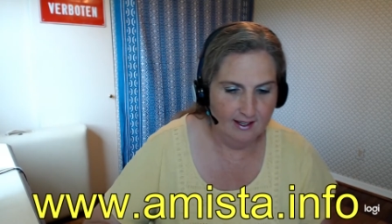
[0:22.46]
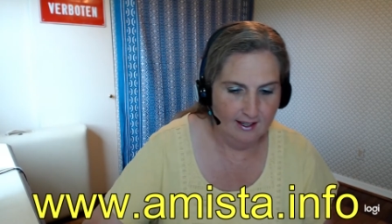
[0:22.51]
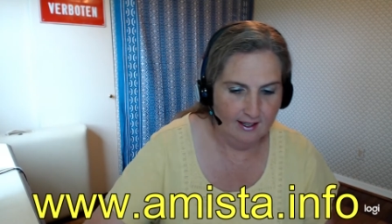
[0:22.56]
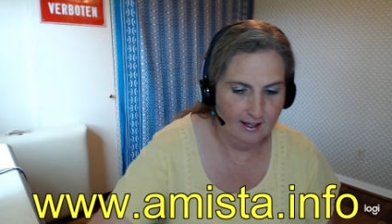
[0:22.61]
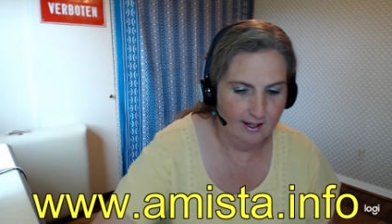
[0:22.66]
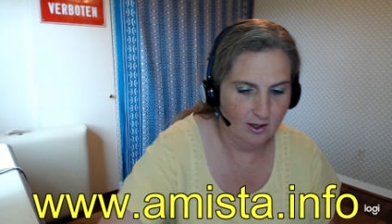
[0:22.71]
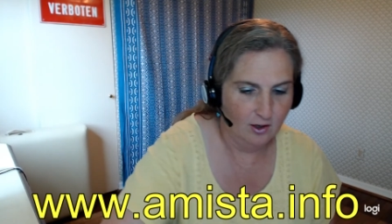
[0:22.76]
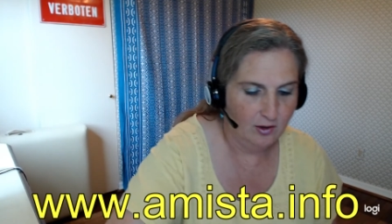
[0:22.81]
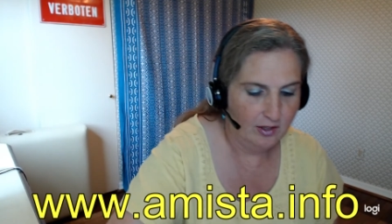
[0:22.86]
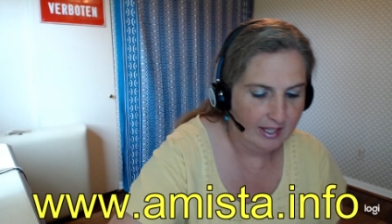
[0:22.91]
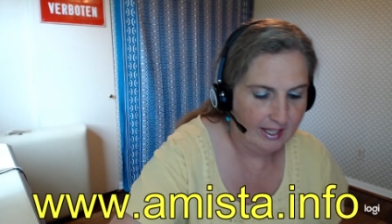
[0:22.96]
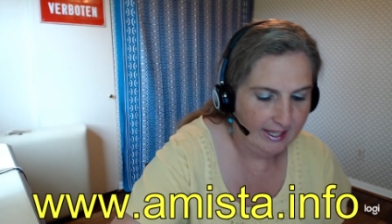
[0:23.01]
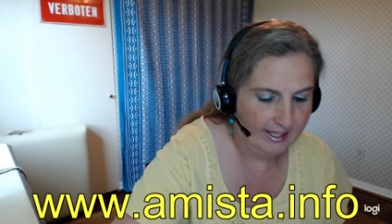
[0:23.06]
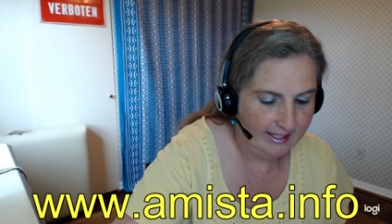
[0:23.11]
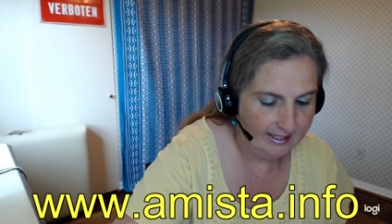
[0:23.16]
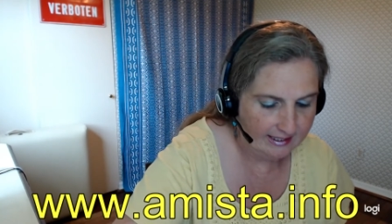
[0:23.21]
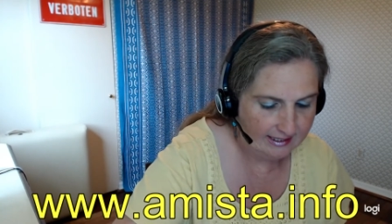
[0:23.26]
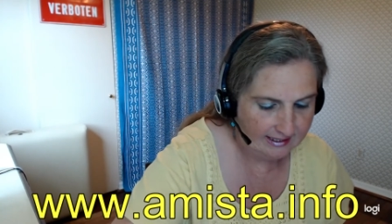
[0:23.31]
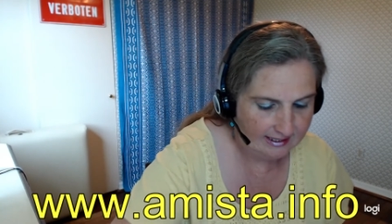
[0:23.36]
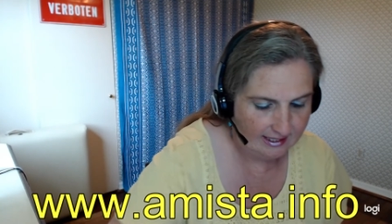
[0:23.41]

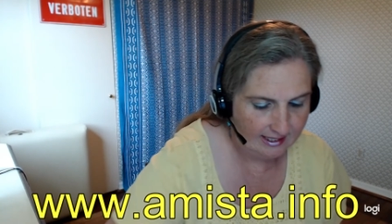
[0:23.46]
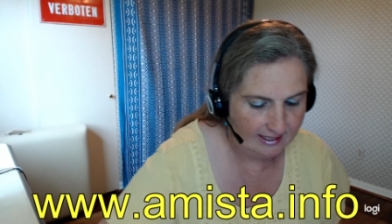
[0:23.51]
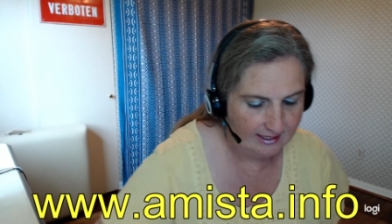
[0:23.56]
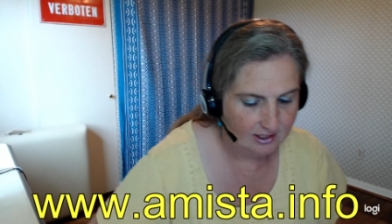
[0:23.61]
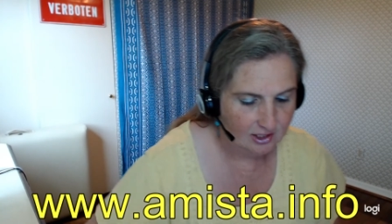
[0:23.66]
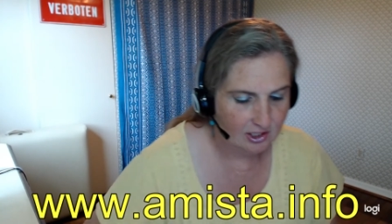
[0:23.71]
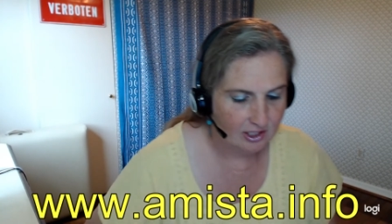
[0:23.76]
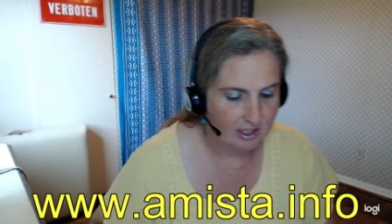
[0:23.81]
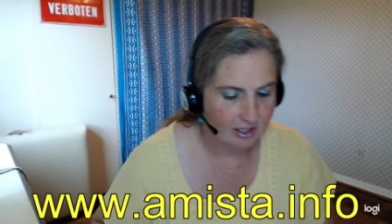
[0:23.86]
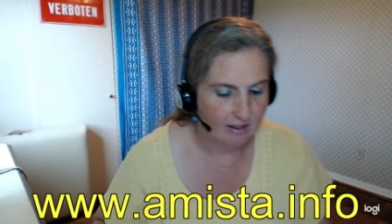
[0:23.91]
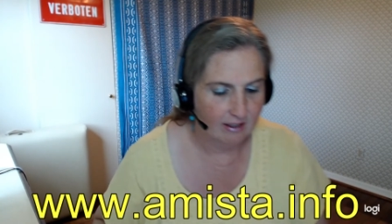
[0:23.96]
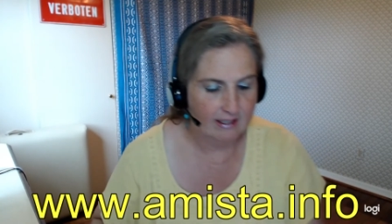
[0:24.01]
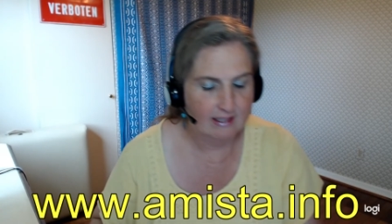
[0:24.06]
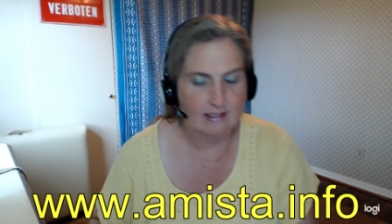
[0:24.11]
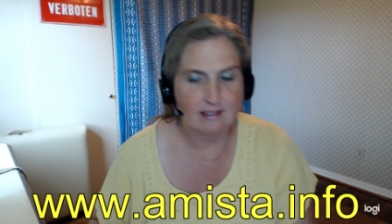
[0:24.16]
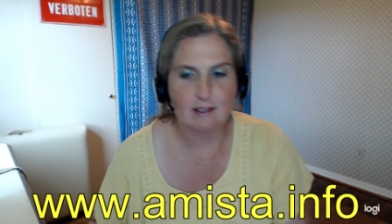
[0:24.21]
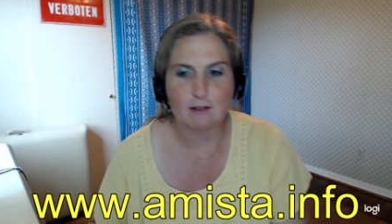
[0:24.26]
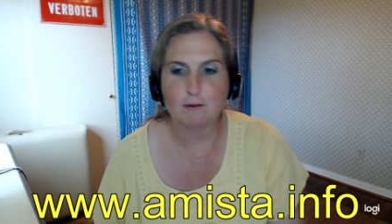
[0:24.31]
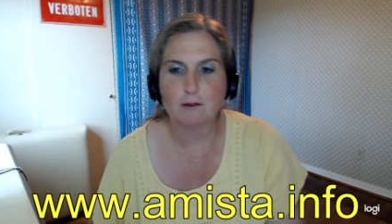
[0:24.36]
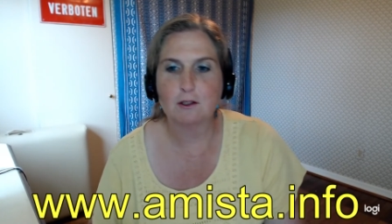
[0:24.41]
Okay, Sagittarius,
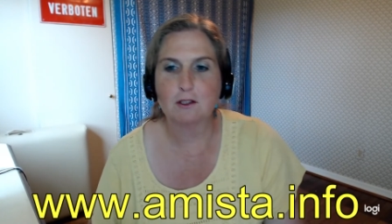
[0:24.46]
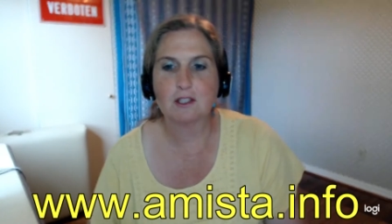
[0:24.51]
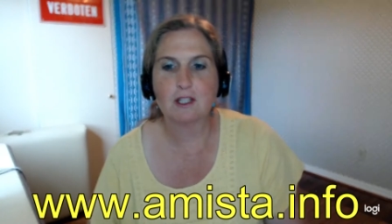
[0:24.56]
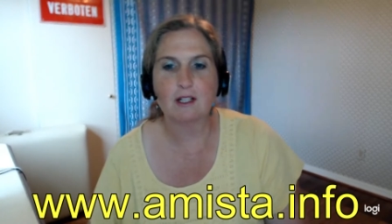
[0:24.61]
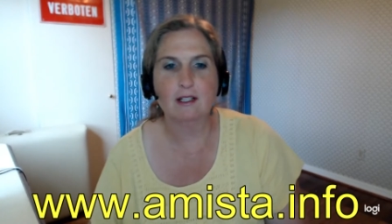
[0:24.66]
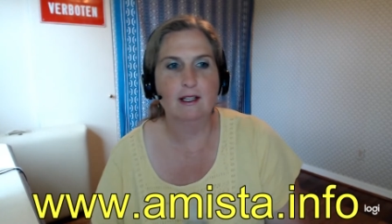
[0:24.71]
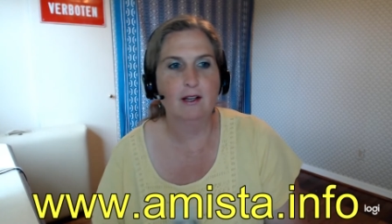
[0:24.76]
the first card